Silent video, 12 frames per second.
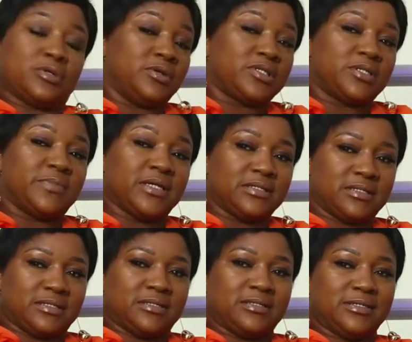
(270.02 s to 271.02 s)

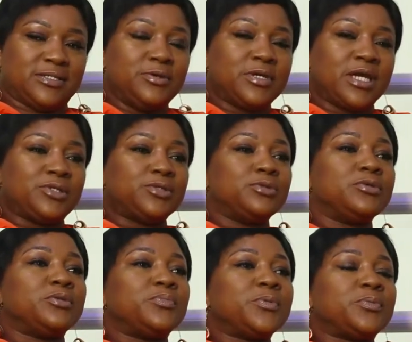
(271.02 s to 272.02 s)
customers. So you get to know
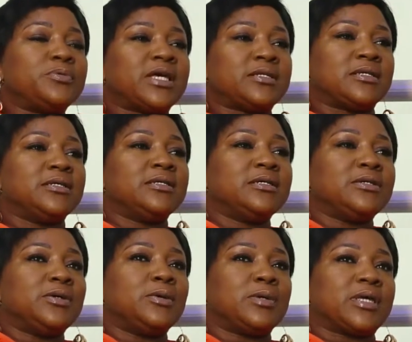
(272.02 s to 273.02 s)
the people that,
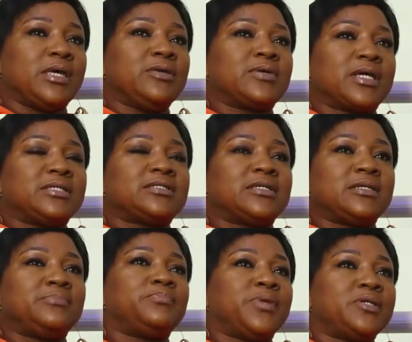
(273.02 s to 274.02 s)
okay, you can say
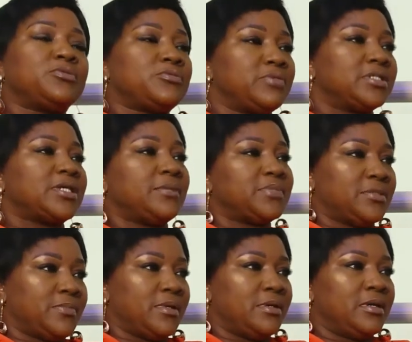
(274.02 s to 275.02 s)
pay two, three times, um,
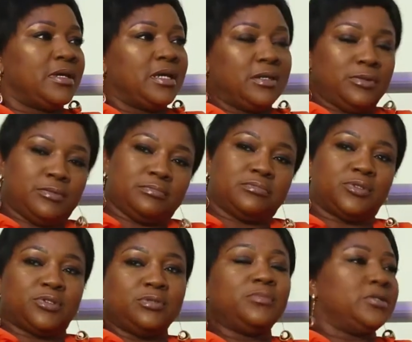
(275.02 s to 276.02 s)
you know,
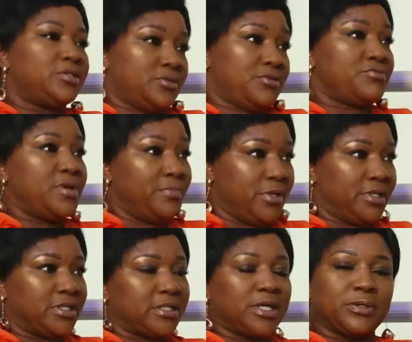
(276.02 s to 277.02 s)
two months, three
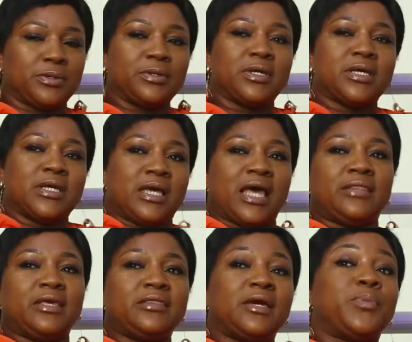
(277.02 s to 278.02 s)
months, you know. And
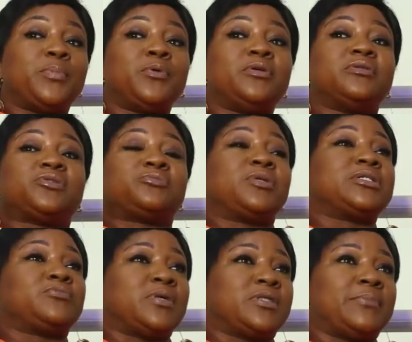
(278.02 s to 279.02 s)
then there are people you're
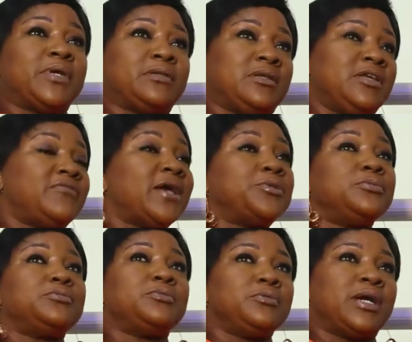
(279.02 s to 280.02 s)
strict with. I mean, if I
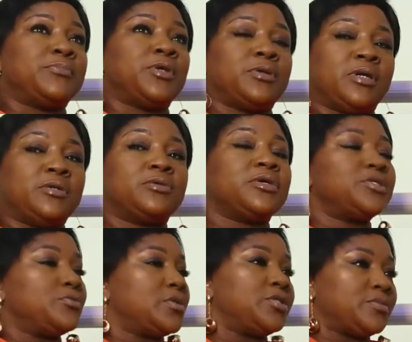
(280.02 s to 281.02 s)
don't know you, I'm not, you're not going
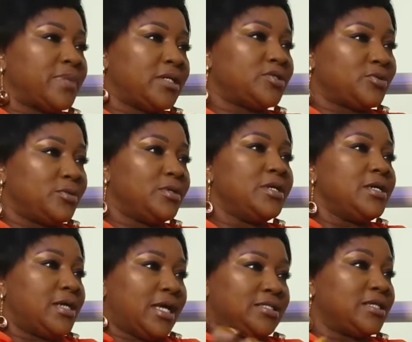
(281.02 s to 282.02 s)
to walk into my store
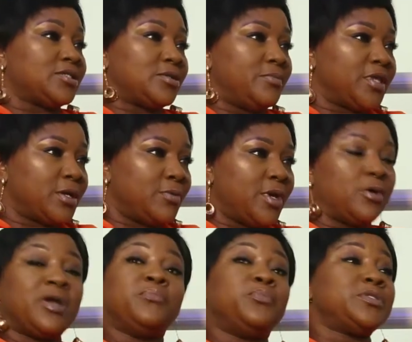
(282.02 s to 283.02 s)
and take something away
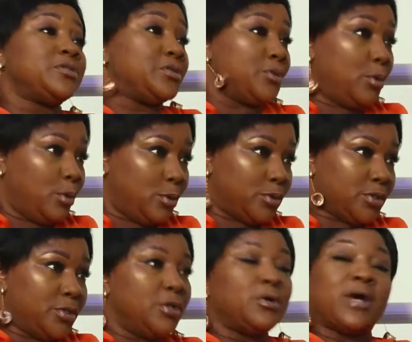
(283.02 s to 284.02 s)
or even put it on hold.
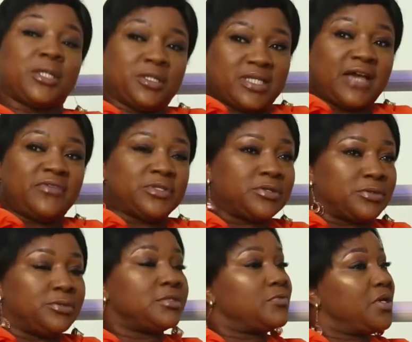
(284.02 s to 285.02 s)
Or I just have it on
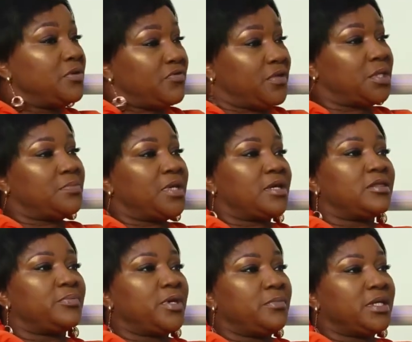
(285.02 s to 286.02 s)
hold when you finish making the
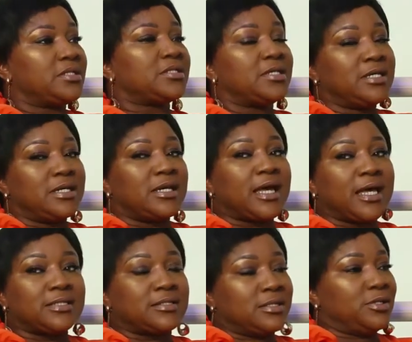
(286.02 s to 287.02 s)
payment
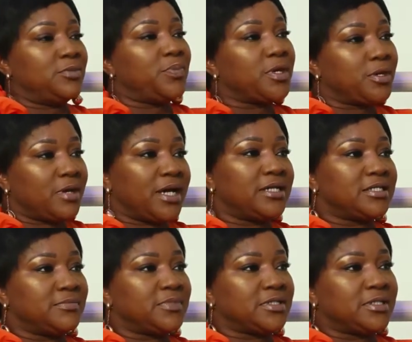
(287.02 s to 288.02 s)
and you pick your
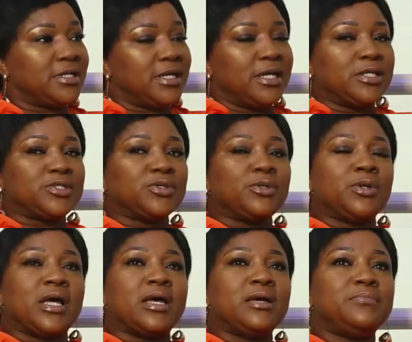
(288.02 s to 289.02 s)
items. So
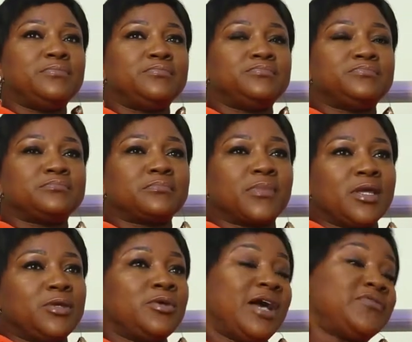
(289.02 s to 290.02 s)
um,
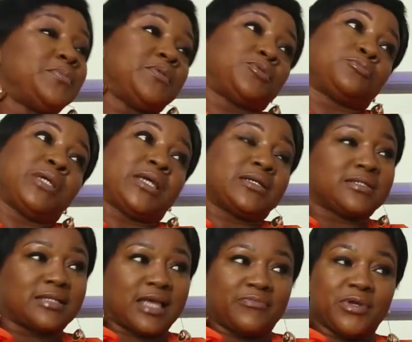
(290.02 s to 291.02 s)
you have to be
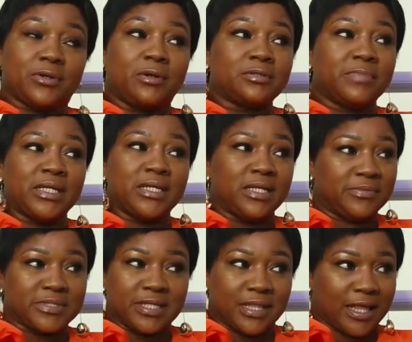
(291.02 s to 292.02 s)
strict. I've been called many
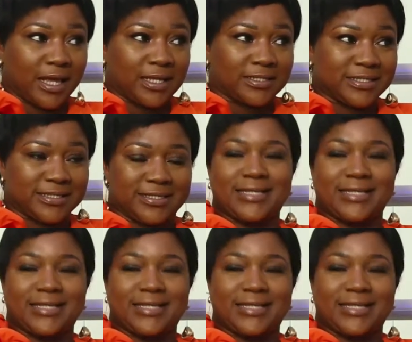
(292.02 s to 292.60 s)
names in that.